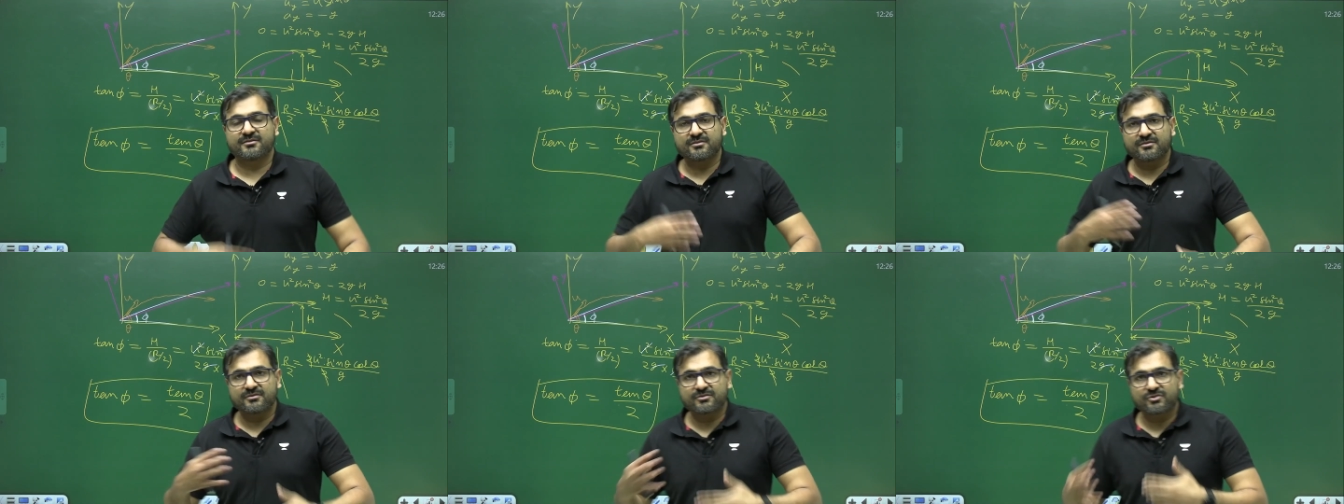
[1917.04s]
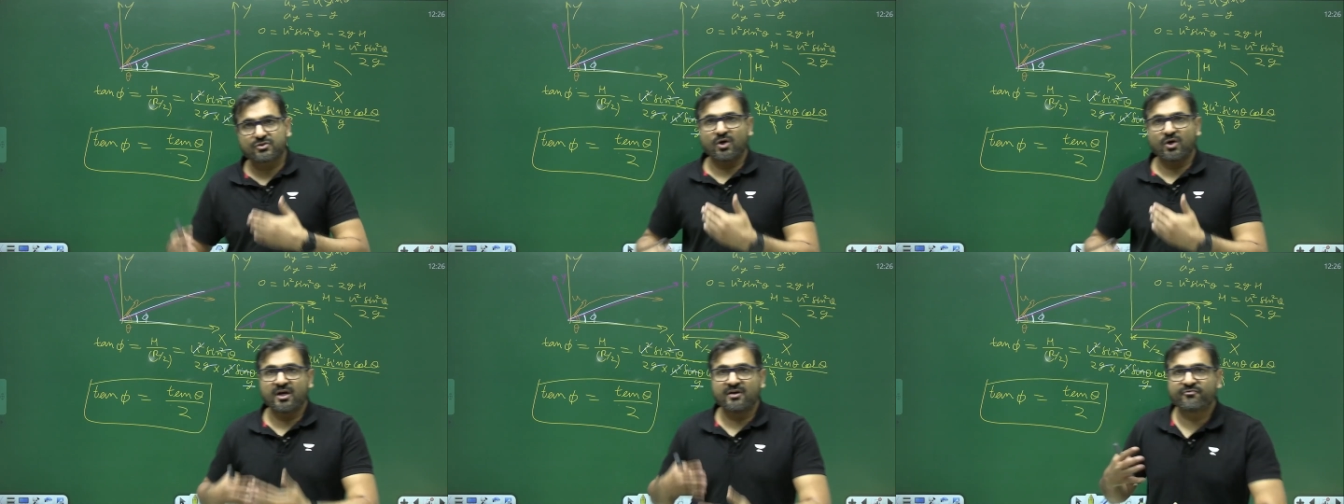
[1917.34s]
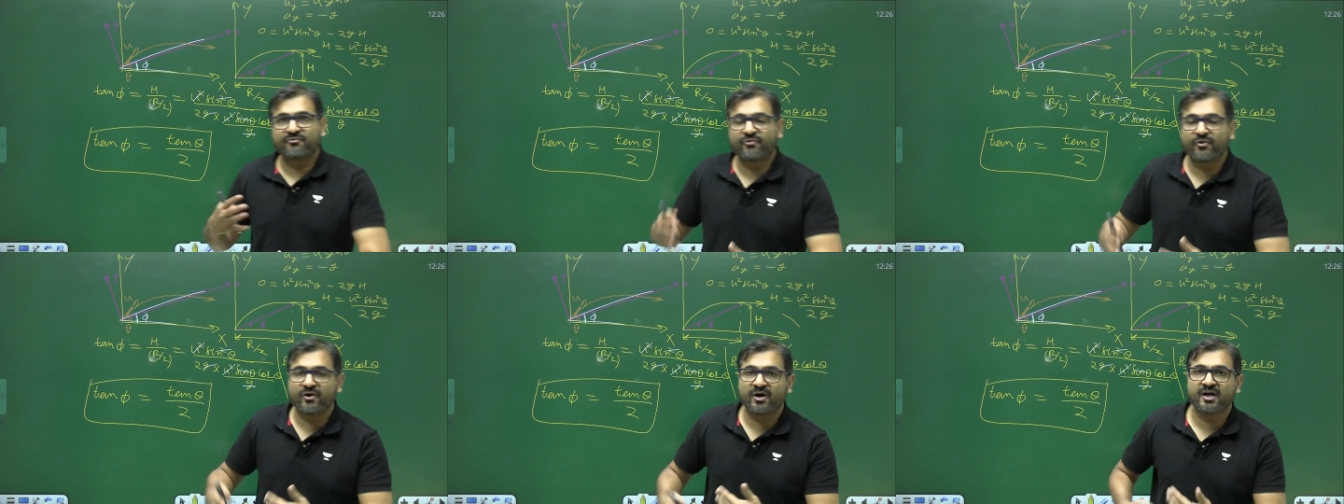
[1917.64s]
solve
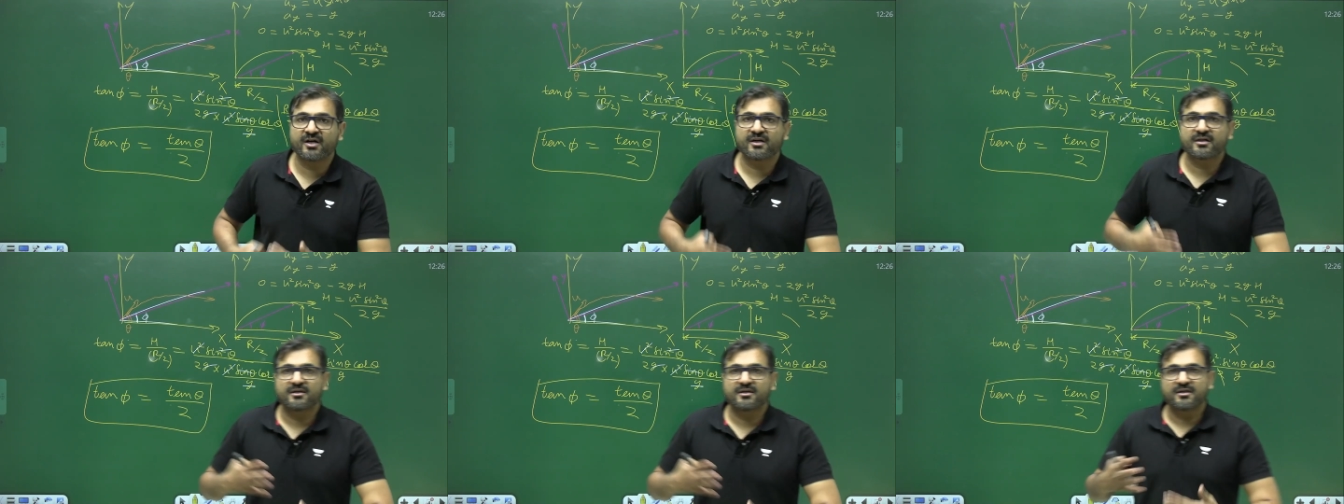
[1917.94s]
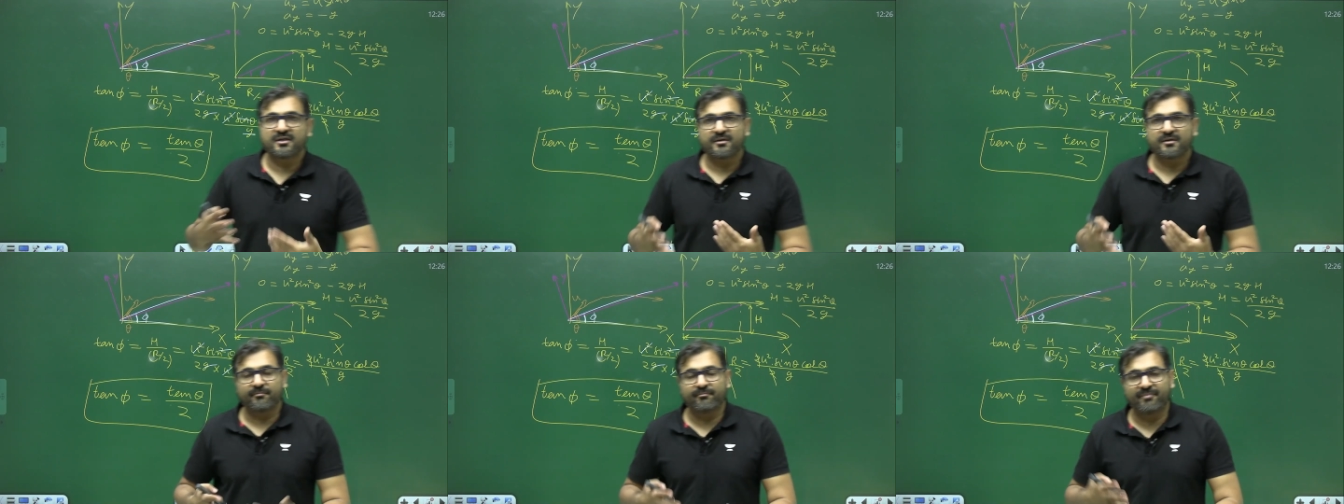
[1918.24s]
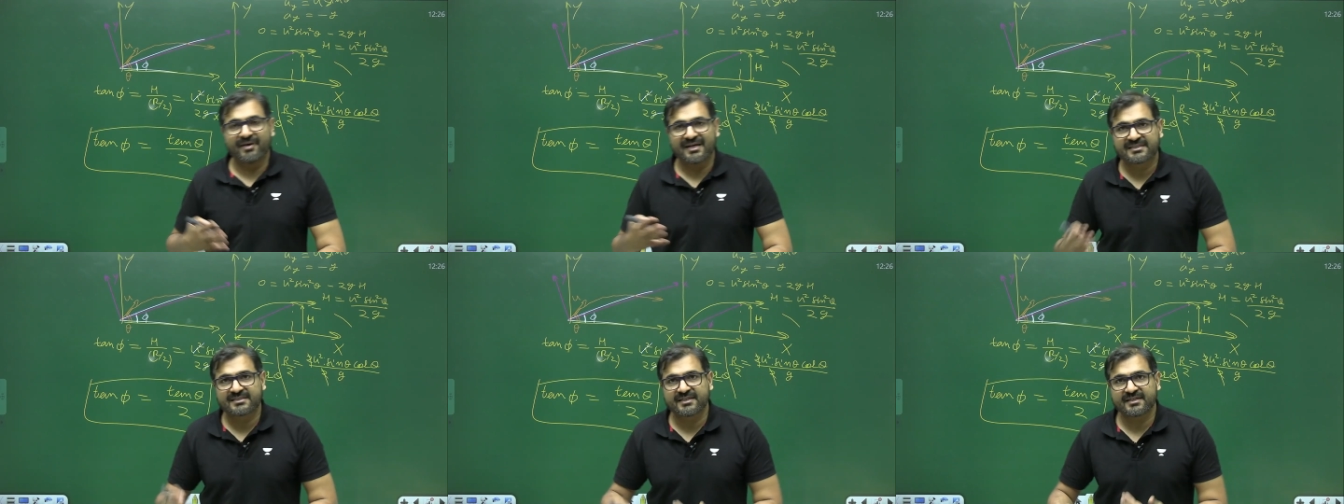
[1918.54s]
for
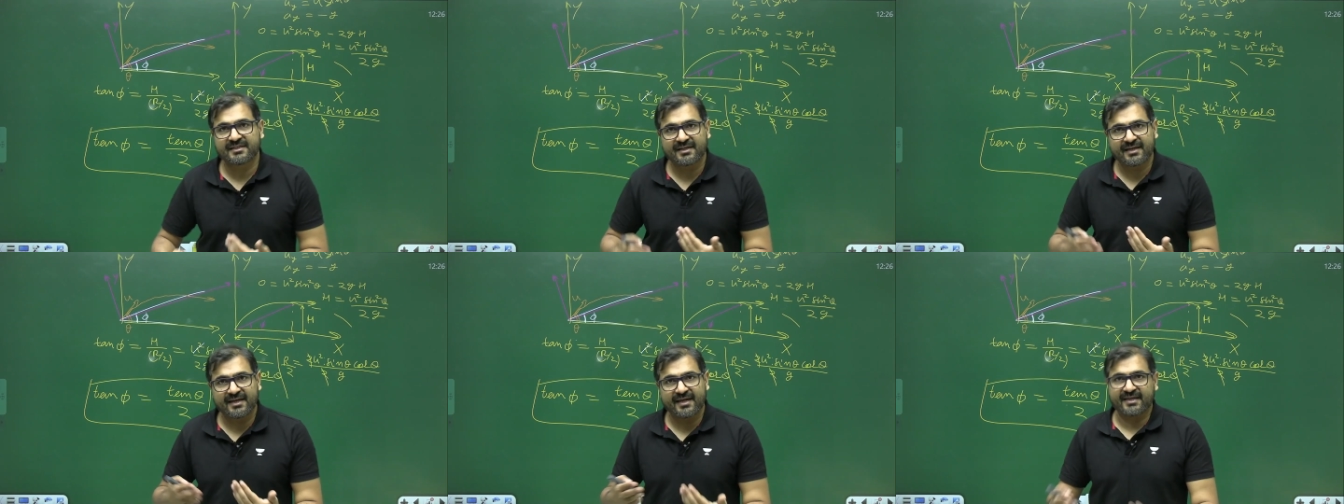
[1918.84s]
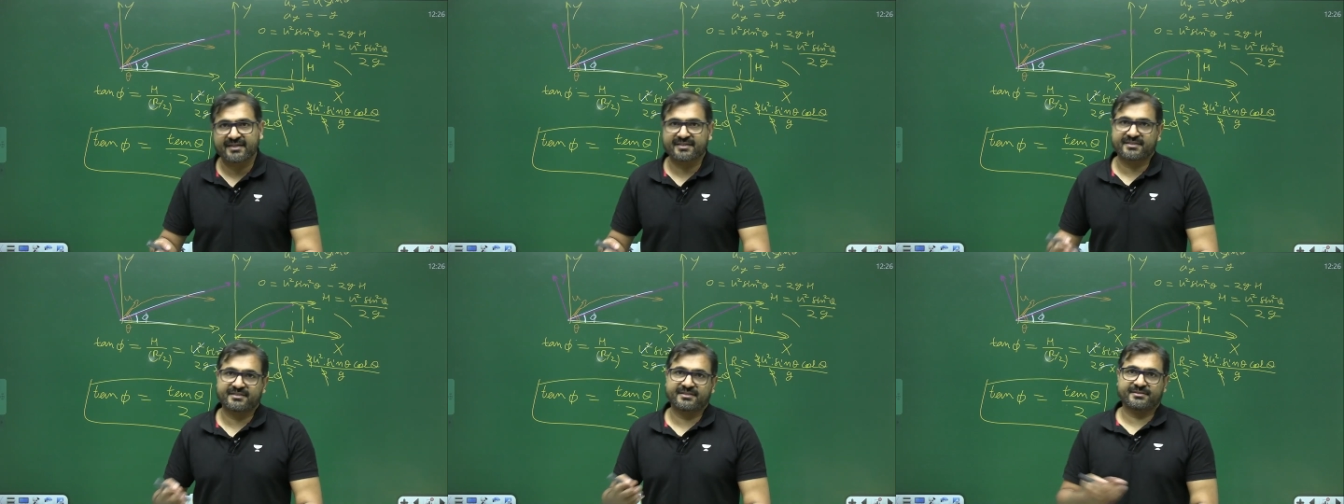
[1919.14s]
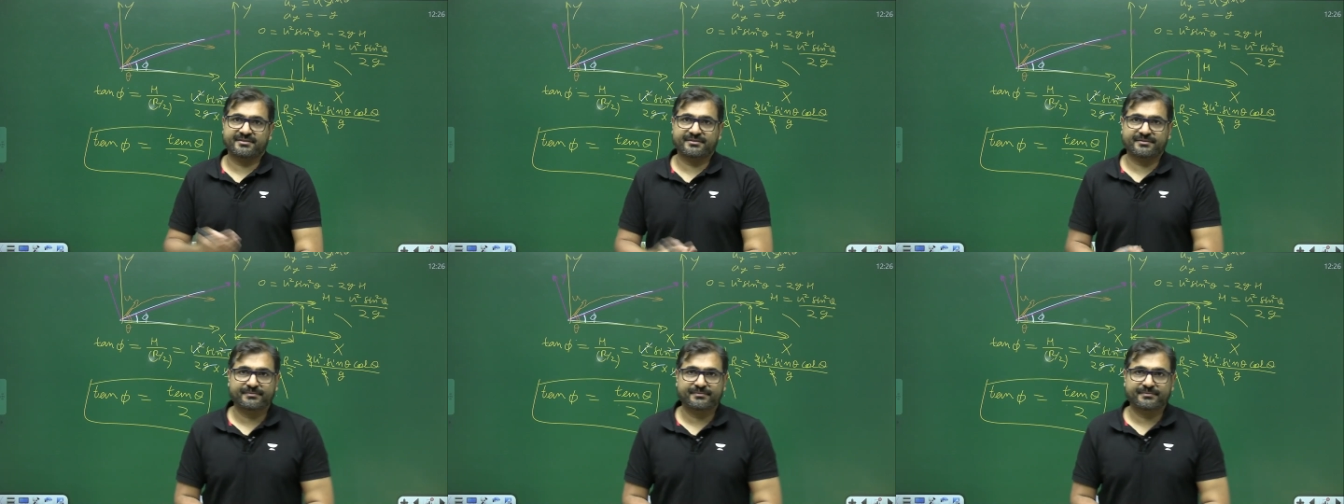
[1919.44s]
better axis.